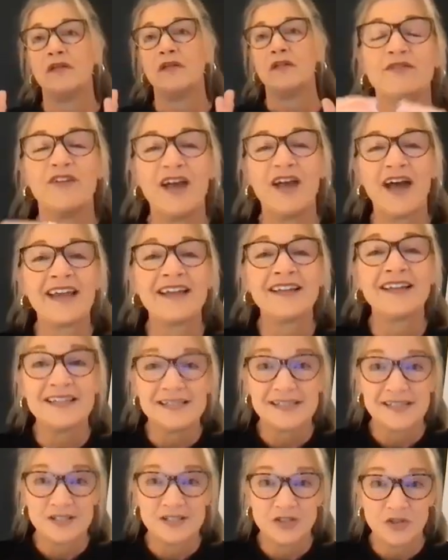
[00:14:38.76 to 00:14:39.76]
We've got to
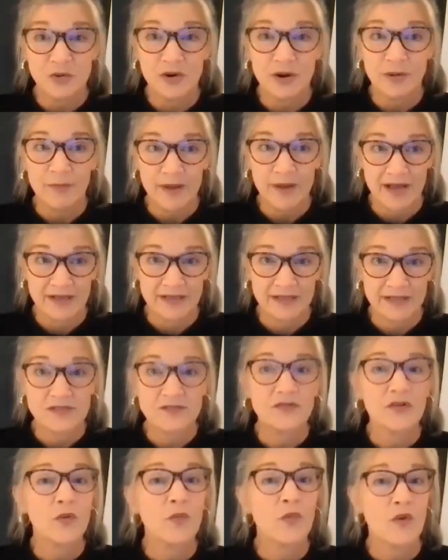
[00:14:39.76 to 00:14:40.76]
listen to our
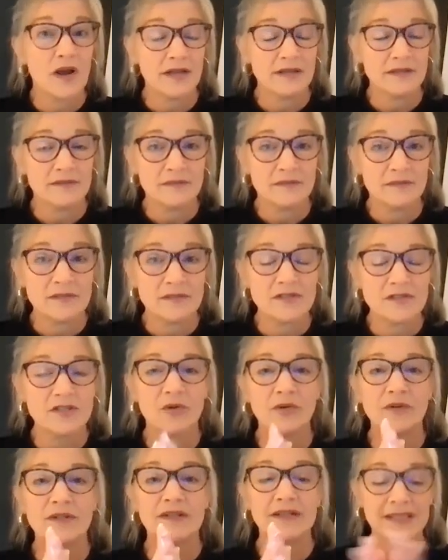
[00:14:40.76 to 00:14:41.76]
bodies for one.
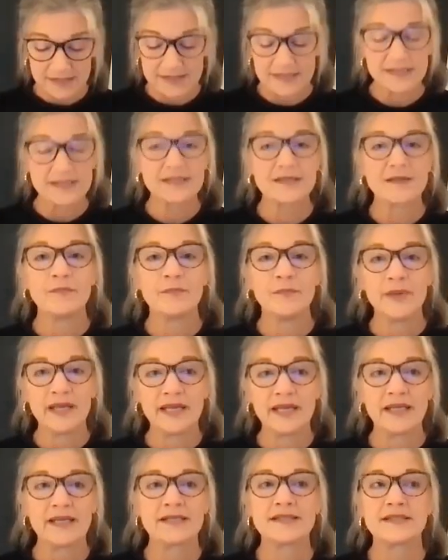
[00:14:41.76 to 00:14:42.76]
So this is the
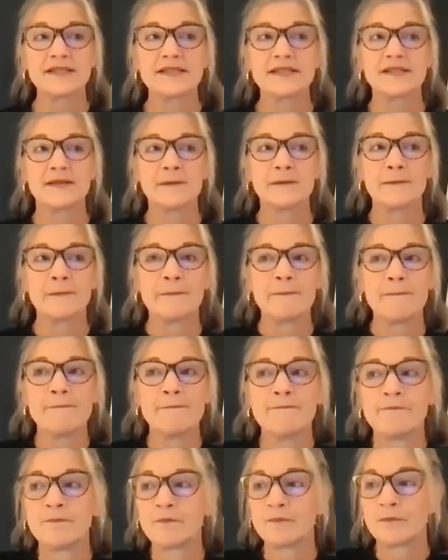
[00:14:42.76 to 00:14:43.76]
biggest
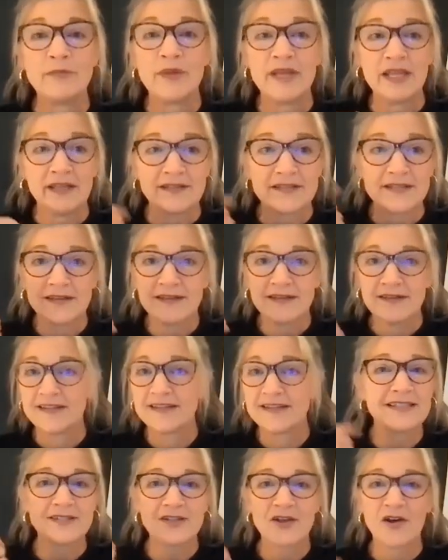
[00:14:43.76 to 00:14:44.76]
repeat.
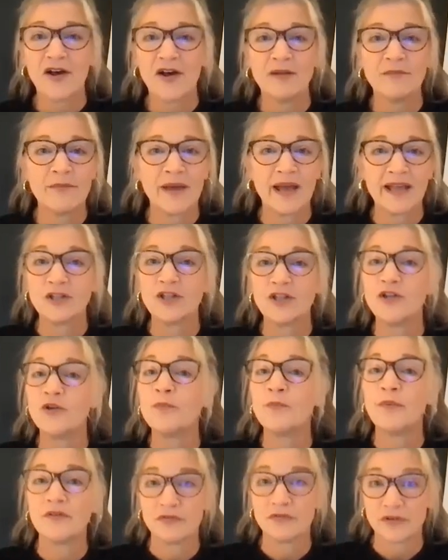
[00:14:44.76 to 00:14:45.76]
This is on my
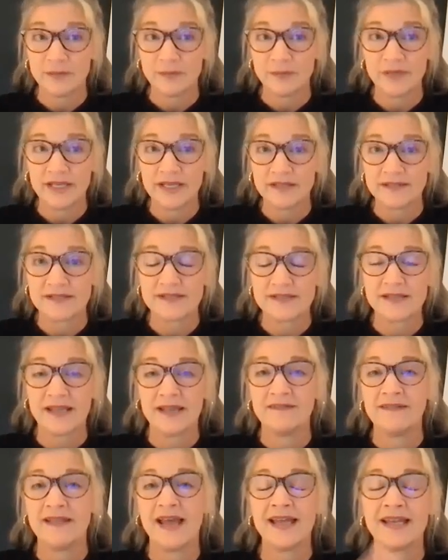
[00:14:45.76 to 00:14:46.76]
loop of repeats.
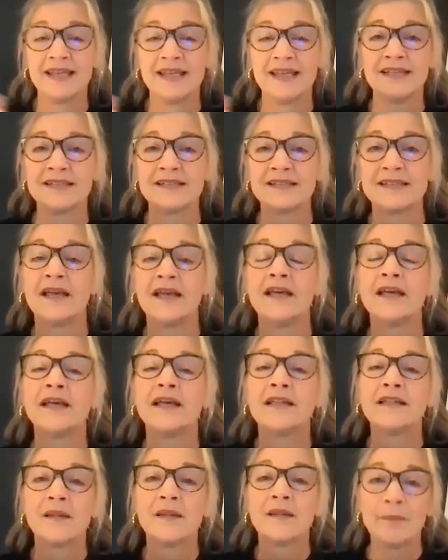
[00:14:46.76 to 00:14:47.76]
And that is
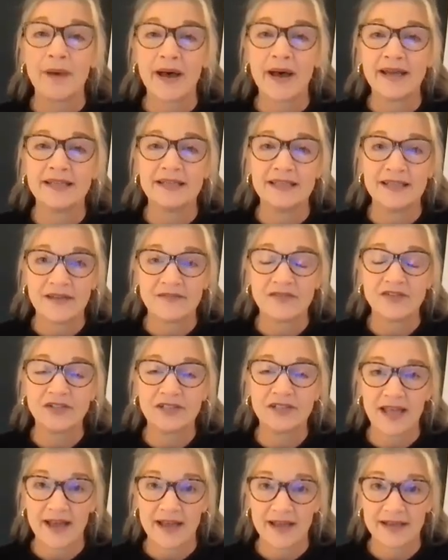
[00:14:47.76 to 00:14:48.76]
the body
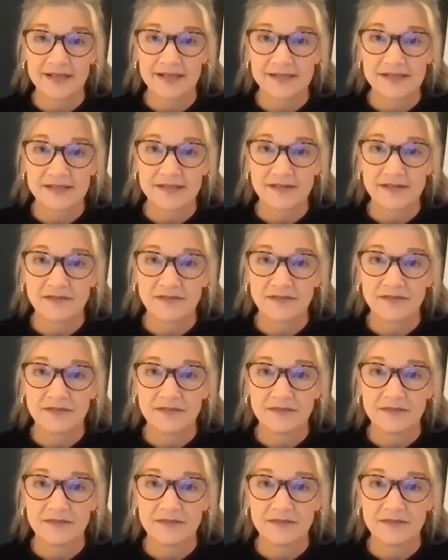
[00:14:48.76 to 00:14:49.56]
never lies.